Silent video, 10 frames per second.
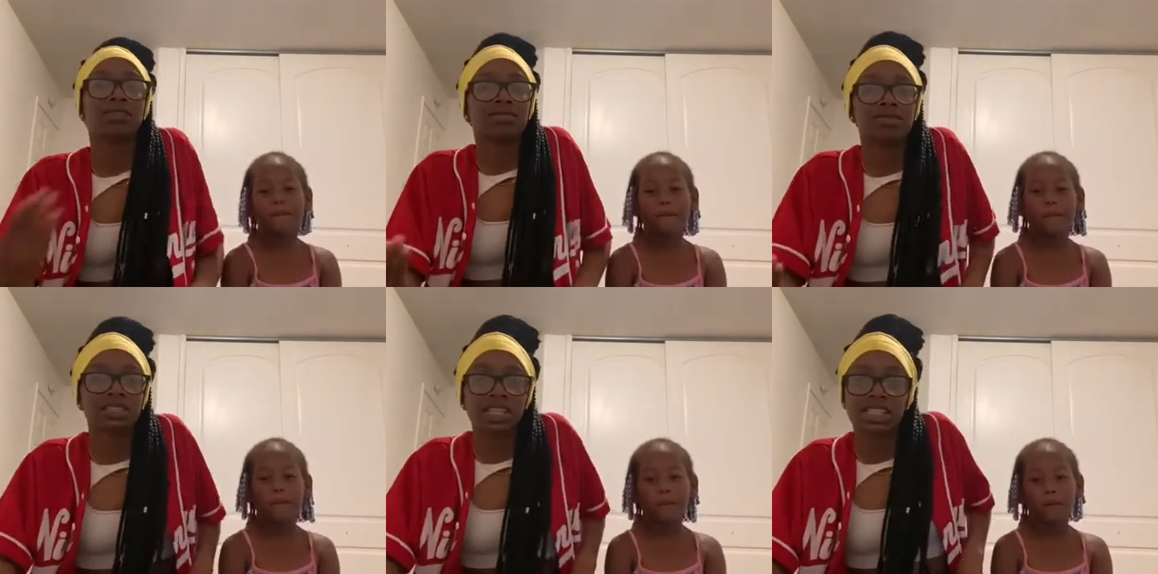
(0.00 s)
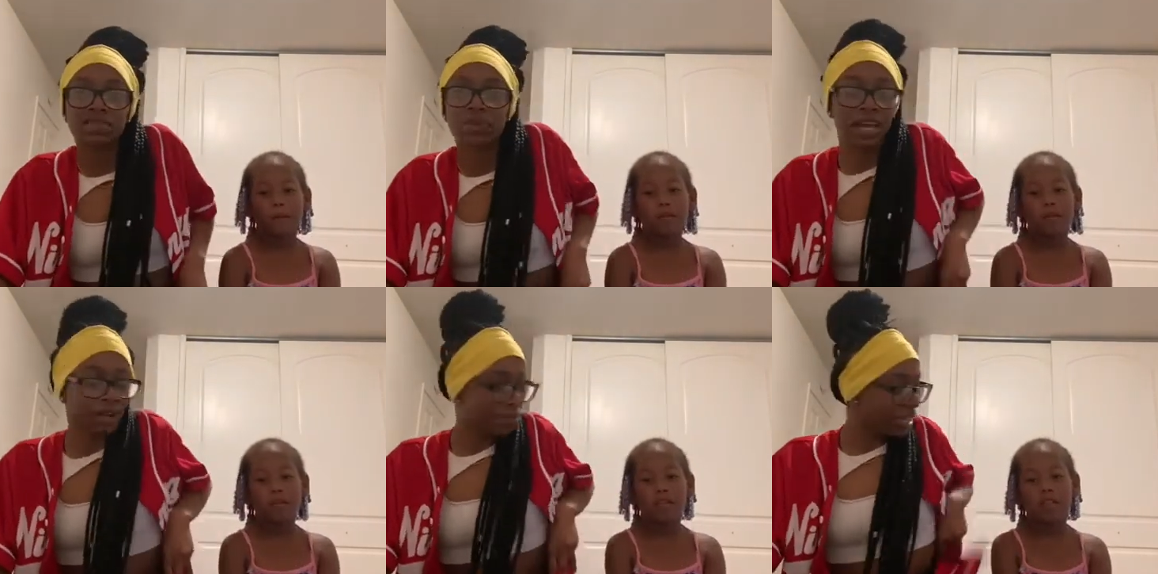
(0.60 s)
Speaker 1: just we gotta
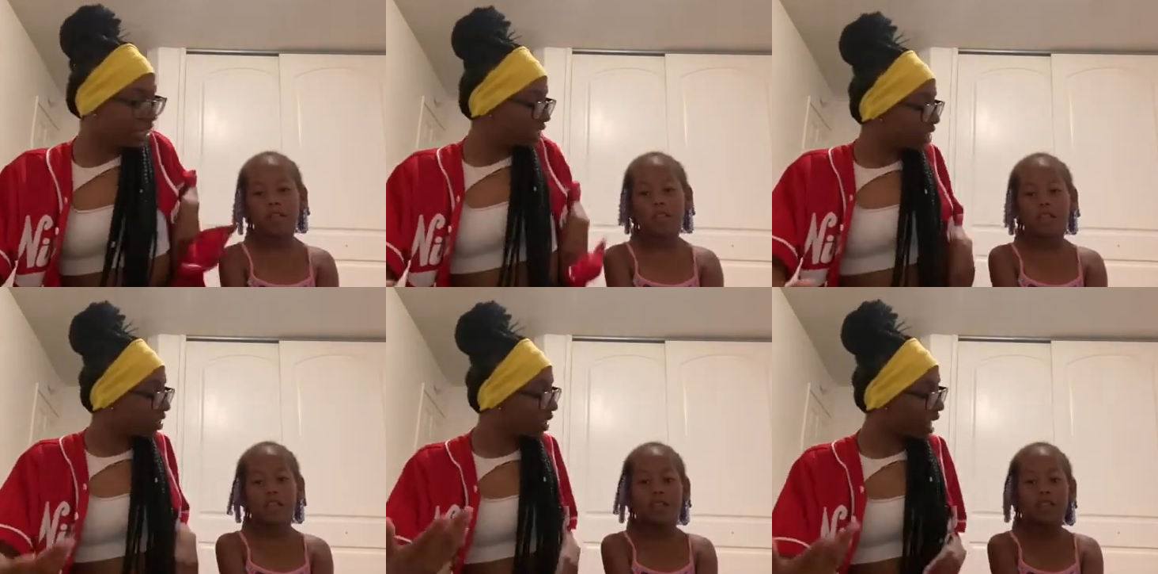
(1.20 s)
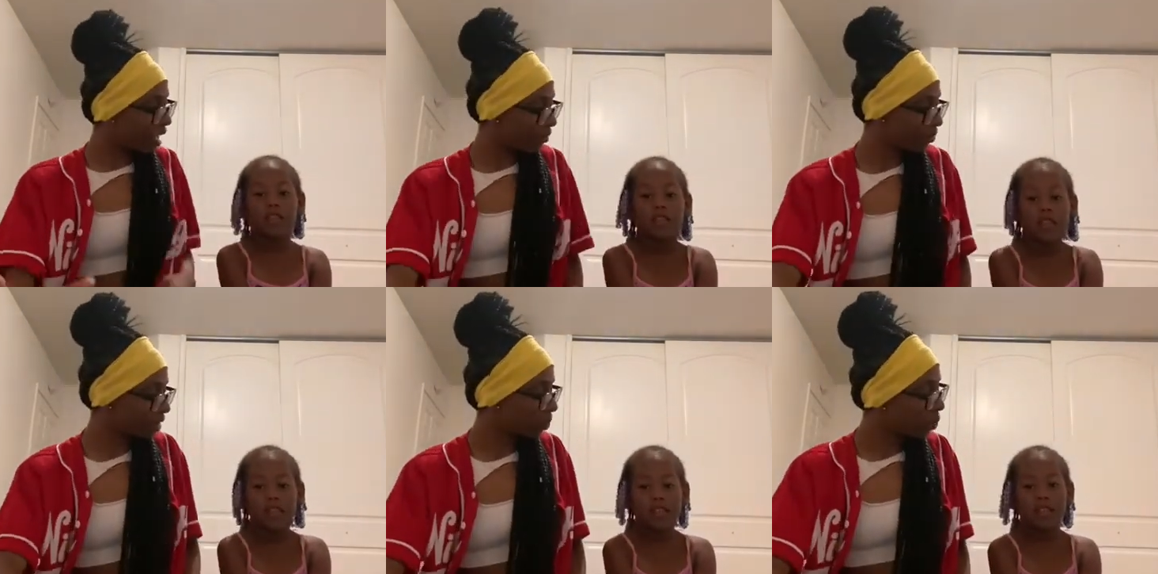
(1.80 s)
make each other laugh with the
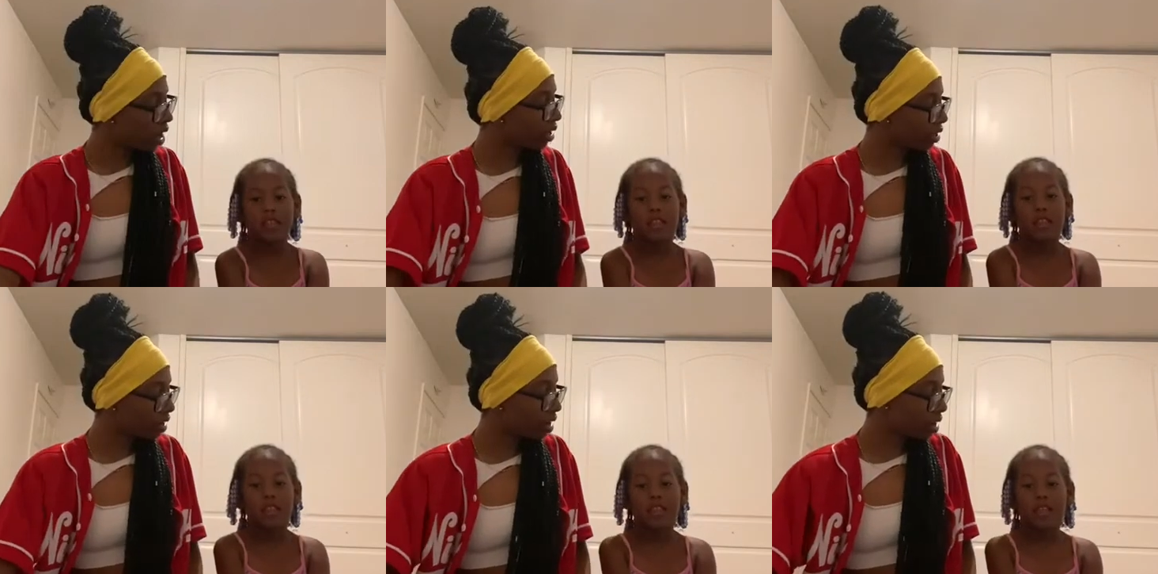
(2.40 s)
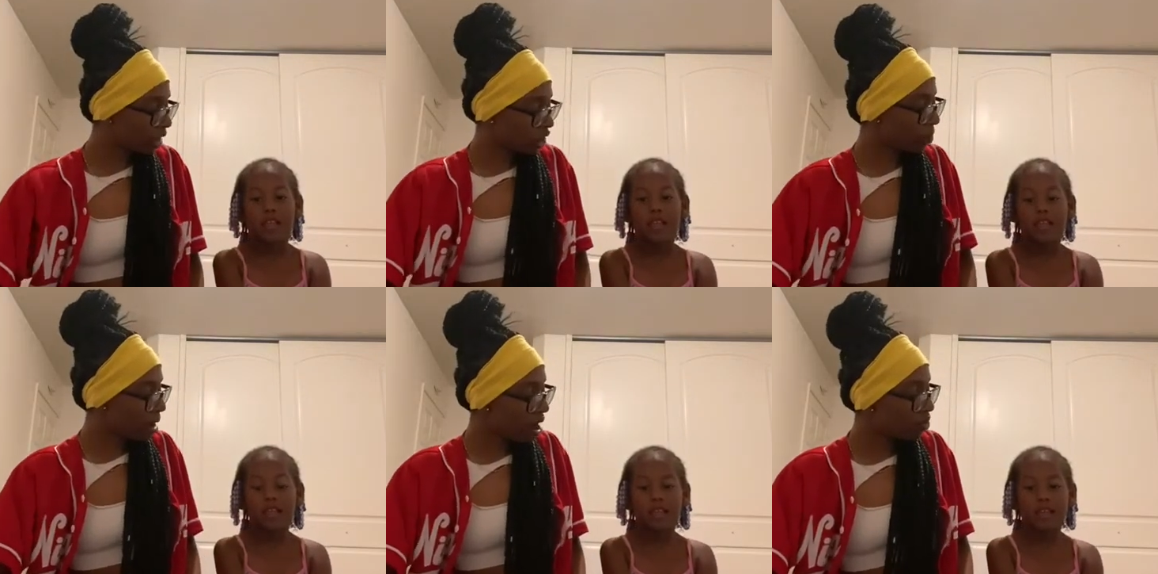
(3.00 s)
water in our
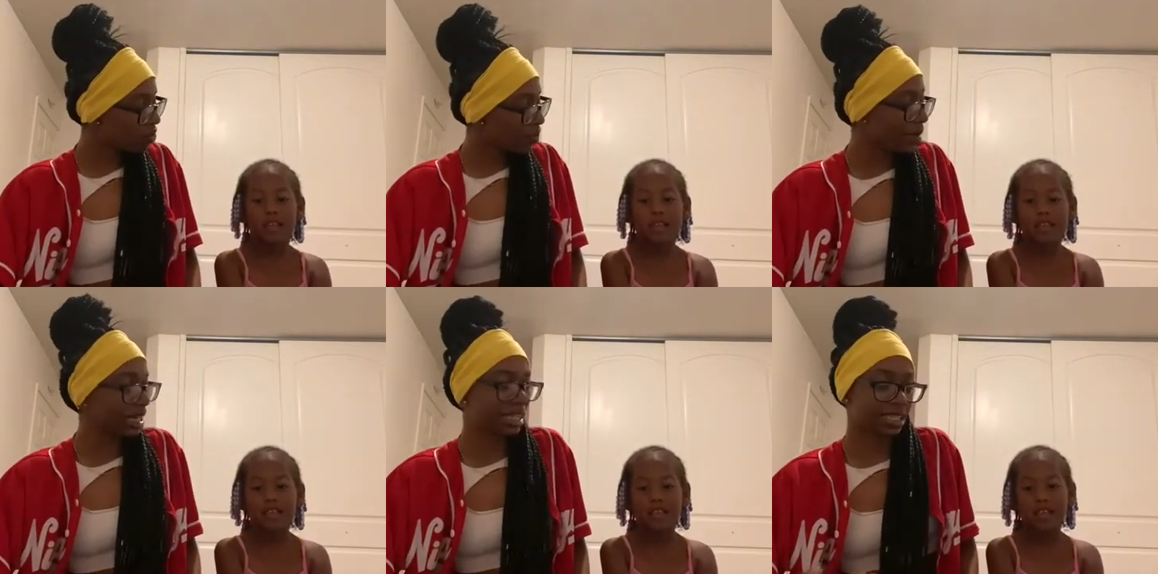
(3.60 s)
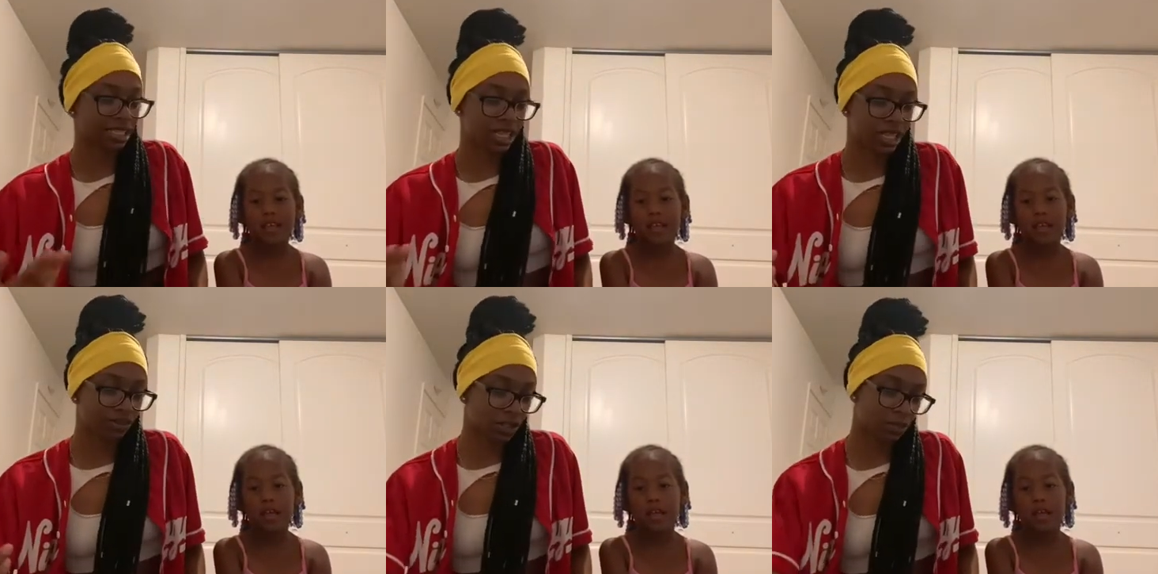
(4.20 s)
mouth, but instead of
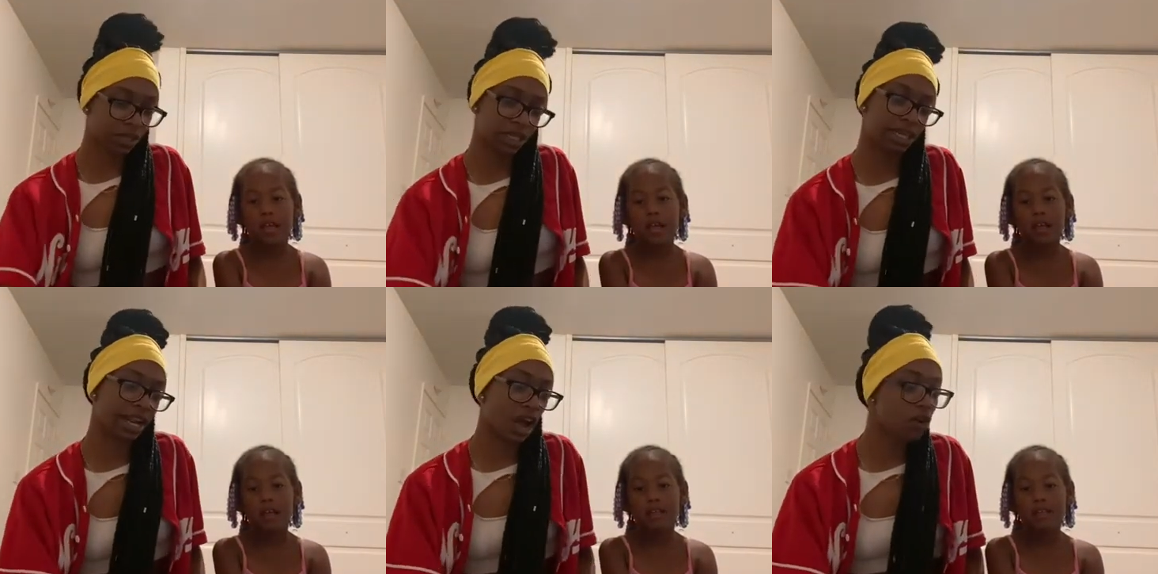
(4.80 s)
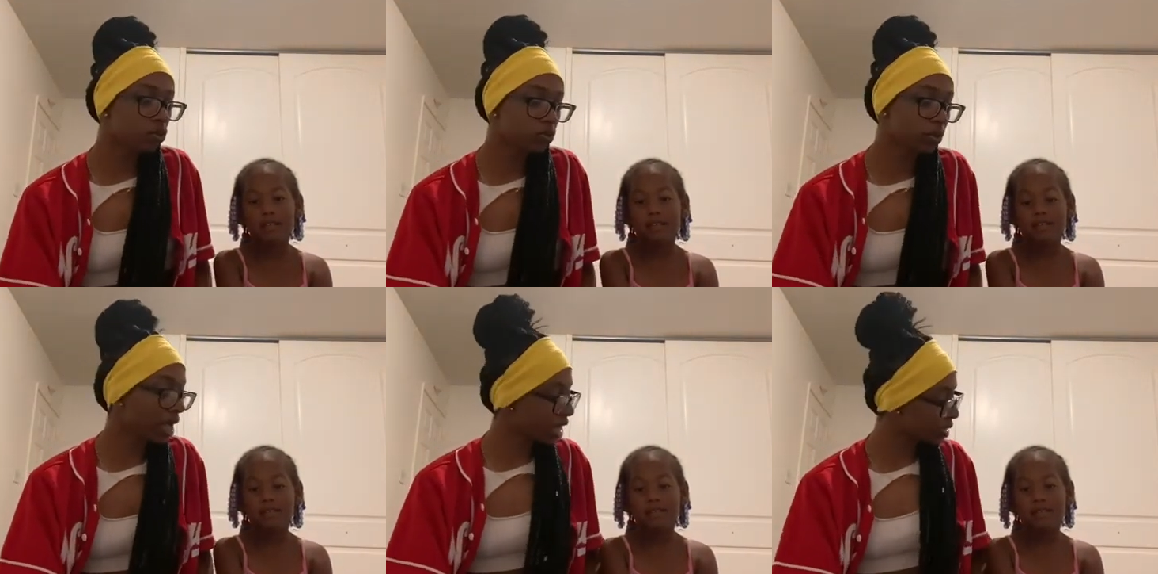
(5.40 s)
spitting it out, we gotta
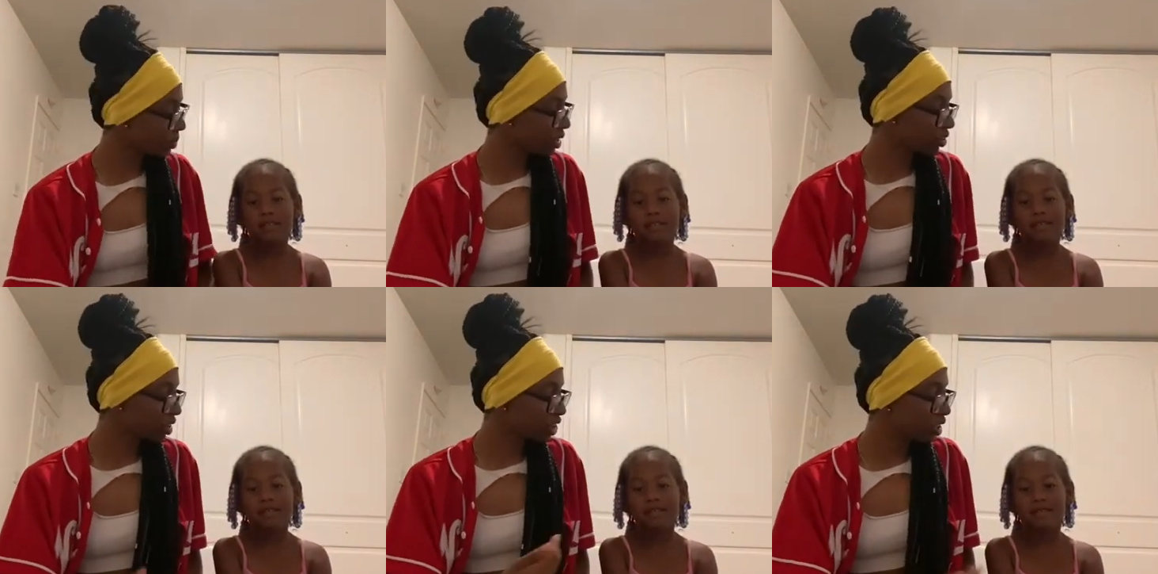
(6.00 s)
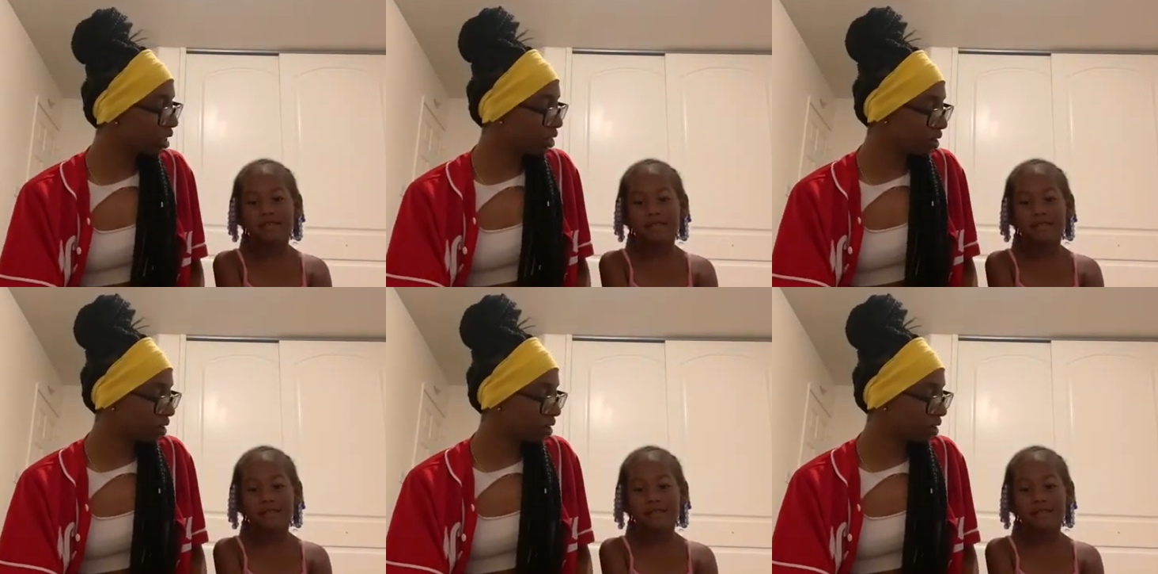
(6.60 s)
spit it on each other.